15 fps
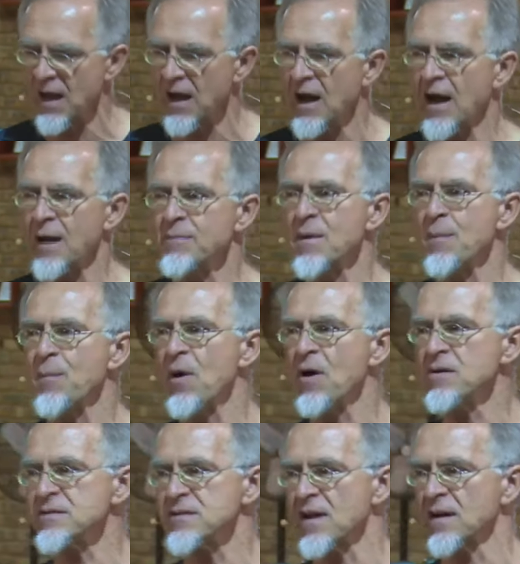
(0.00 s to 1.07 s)
I am the
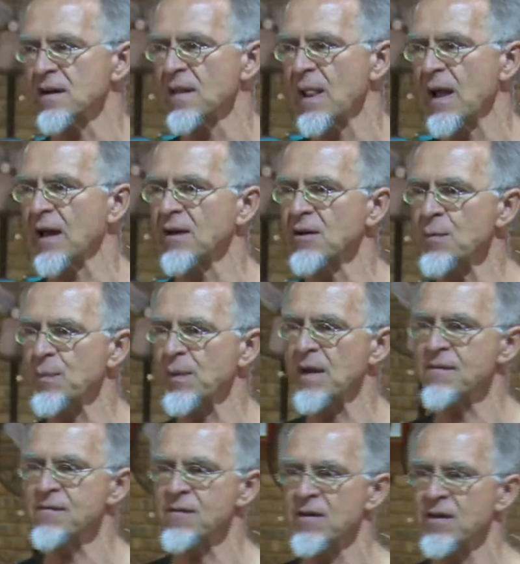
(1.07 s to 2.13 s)
pastor. I'm going to pray
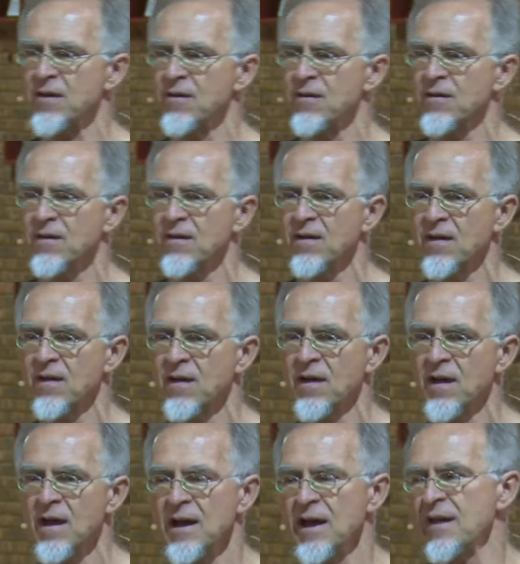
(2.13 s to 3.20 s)
for you.
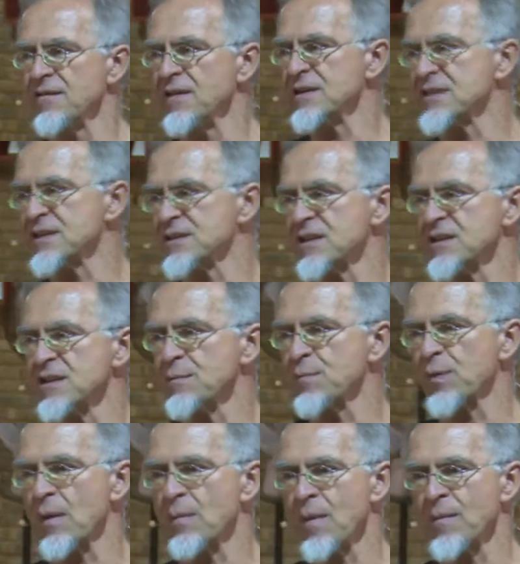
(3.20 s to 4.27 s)
If there's a certain
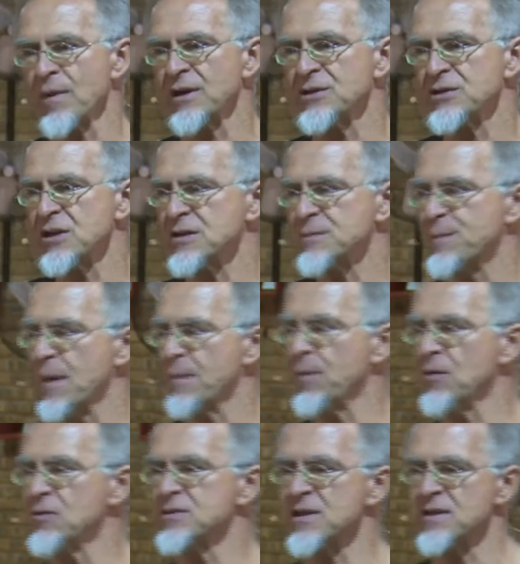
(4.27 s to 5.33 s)
problem in a church, people
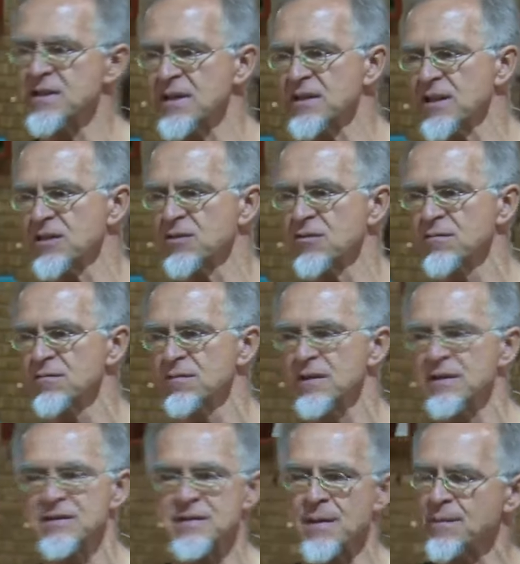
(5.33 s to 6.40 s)
who's addicted to
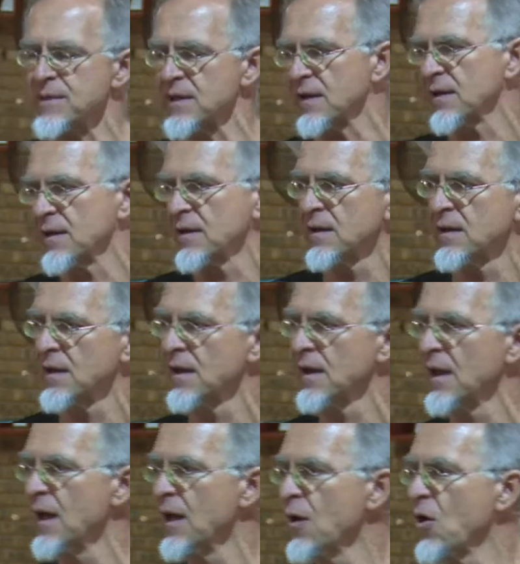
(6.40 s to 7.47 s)
something,
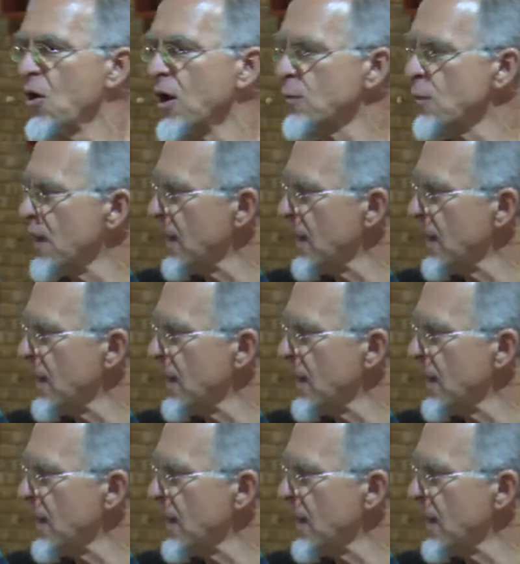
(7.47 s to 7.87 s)
God will